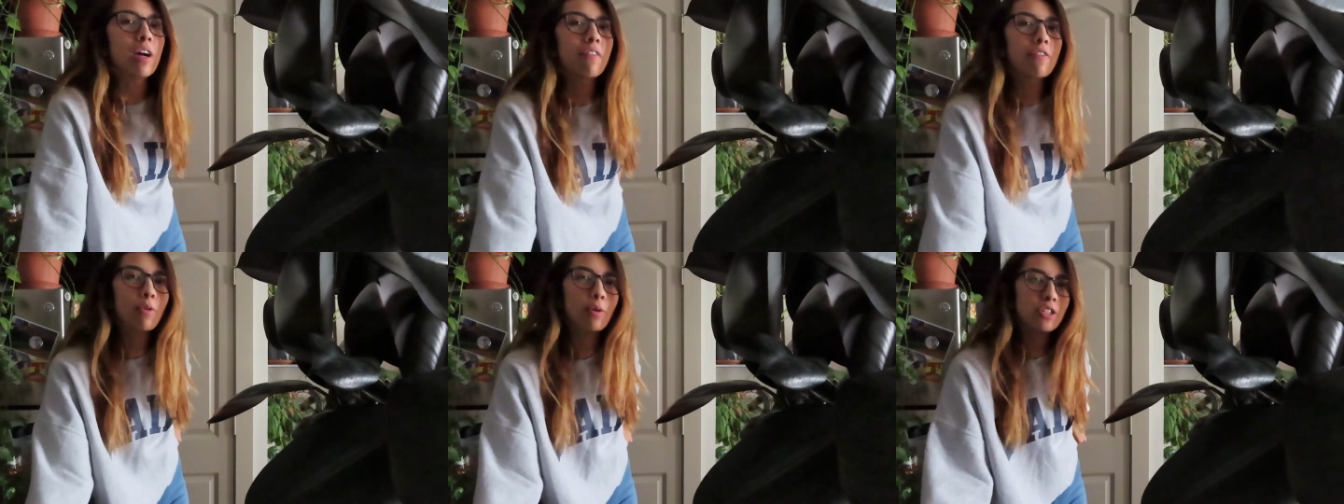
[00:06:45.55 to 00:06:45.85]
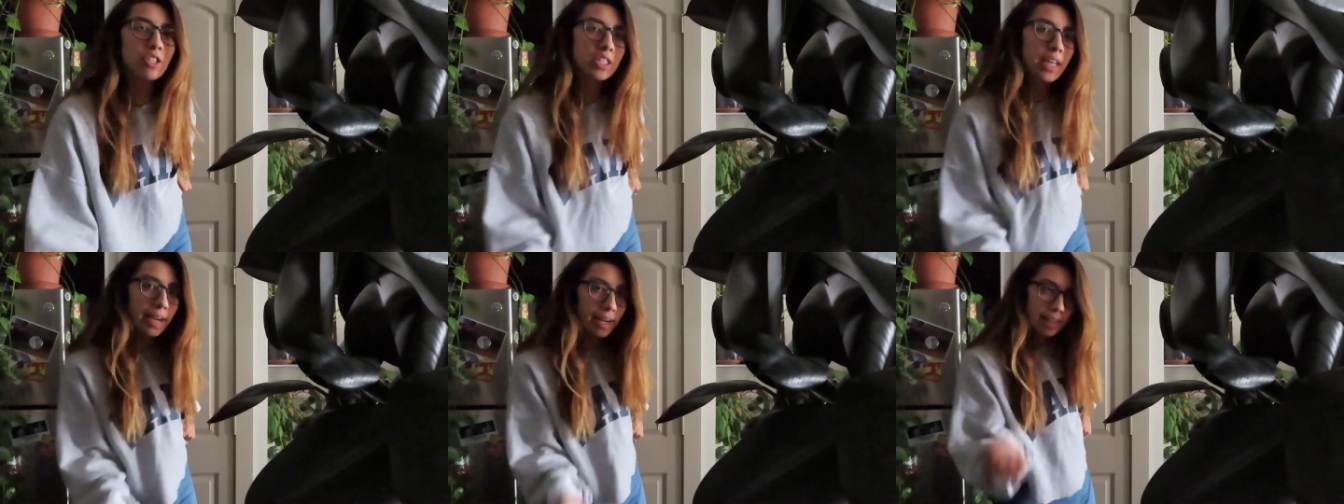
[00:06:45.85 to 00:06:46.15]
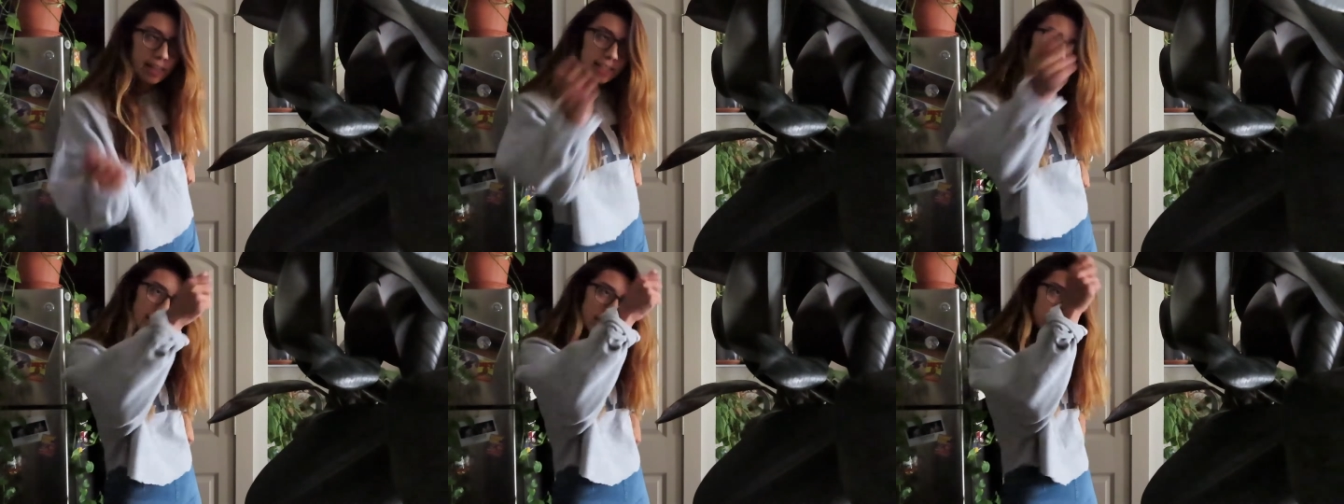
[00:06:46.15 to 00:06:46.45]
Everyone just kind
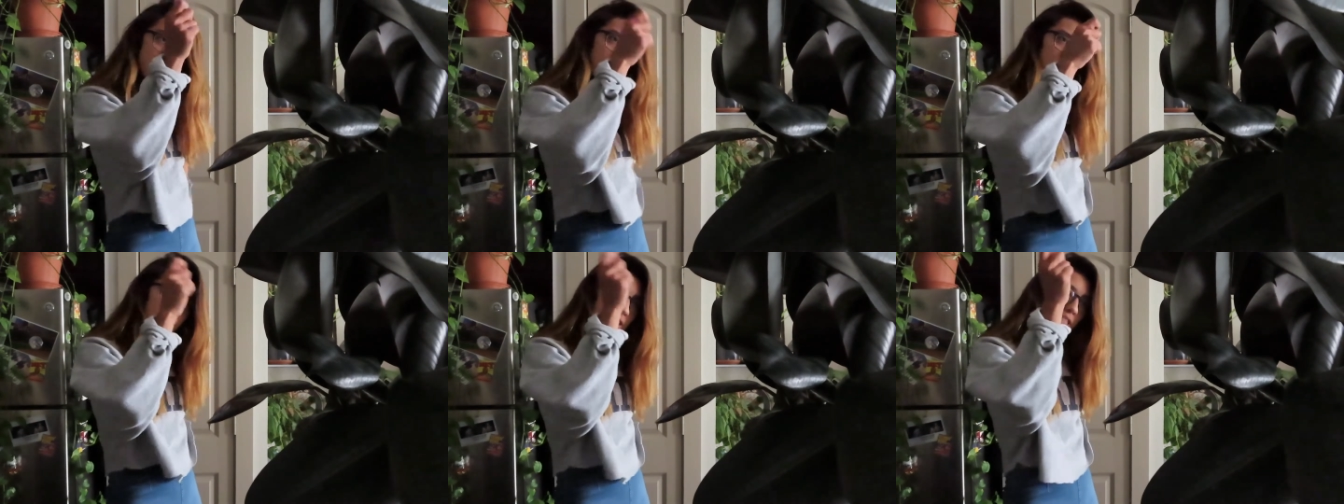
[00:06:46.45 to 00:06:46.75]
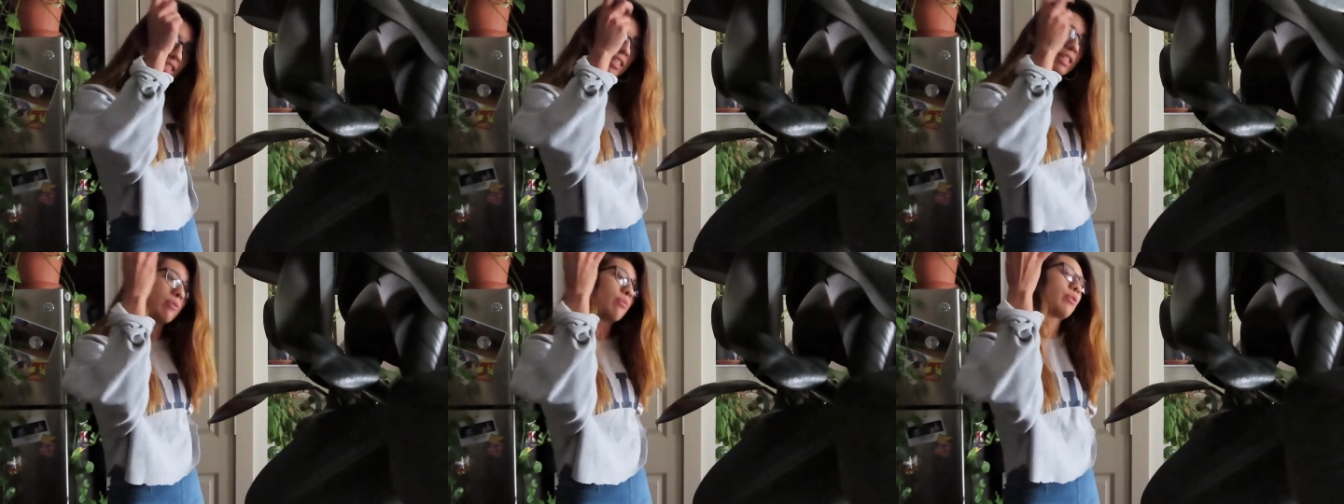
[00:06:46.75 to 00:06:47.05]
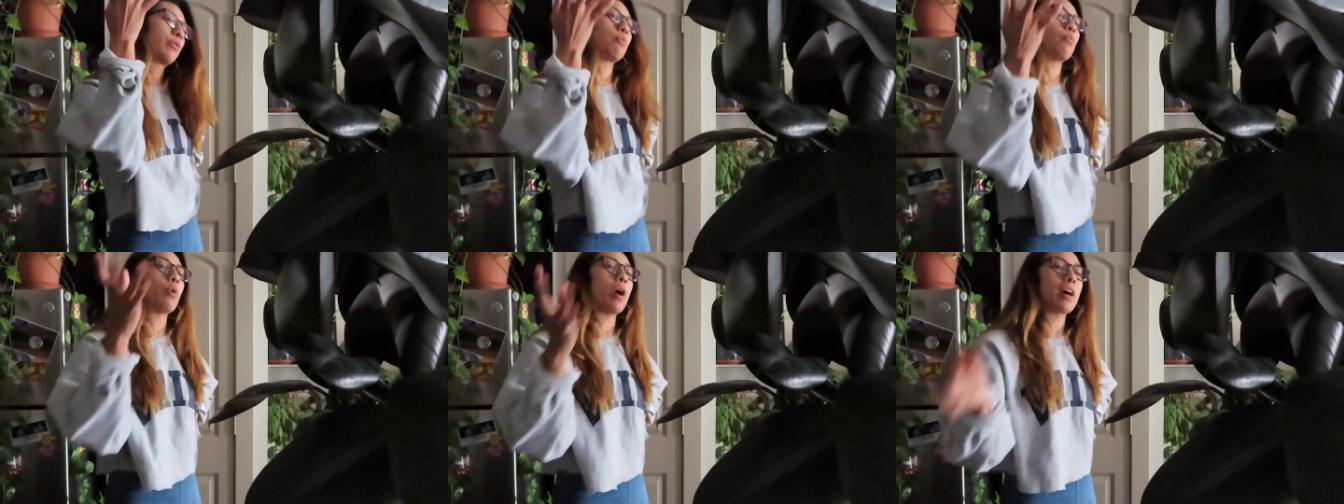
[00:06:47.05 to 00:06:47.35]
of like spritzes it
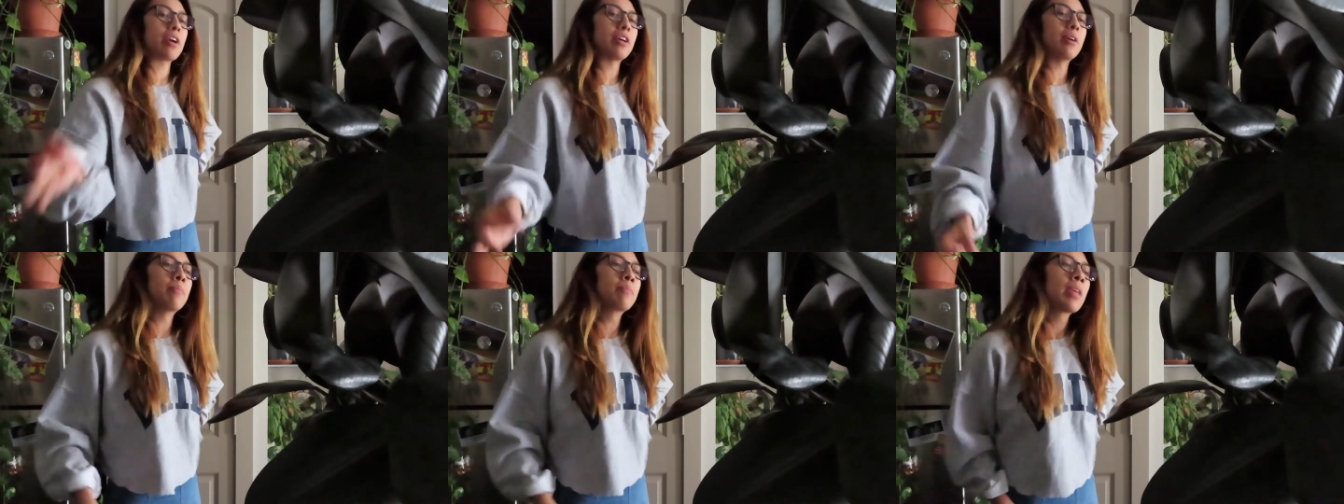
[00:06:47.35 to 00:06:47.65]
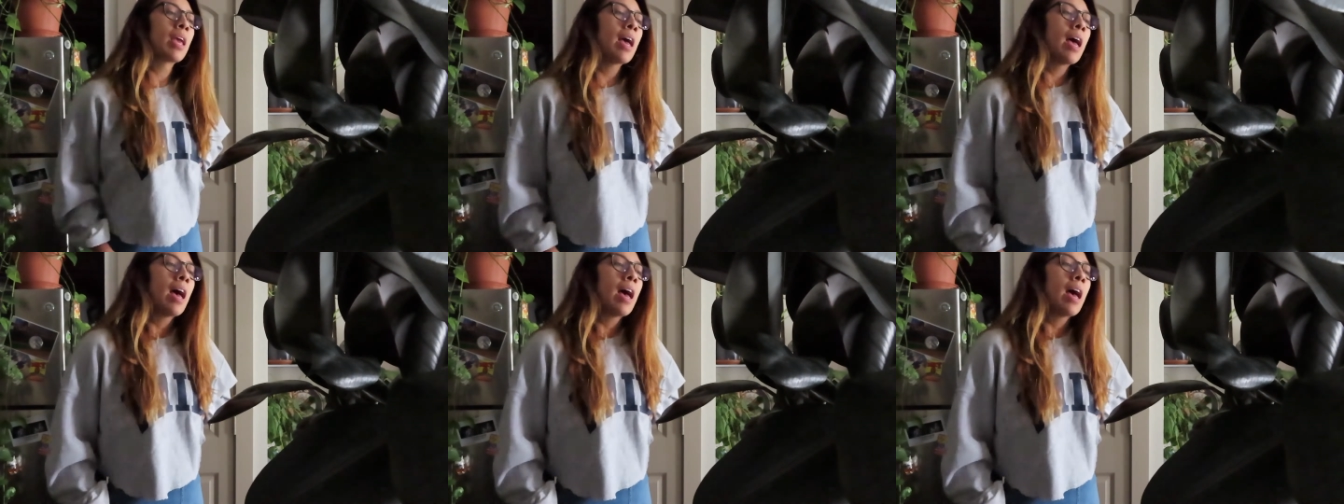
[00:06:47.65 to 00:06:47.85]
with water.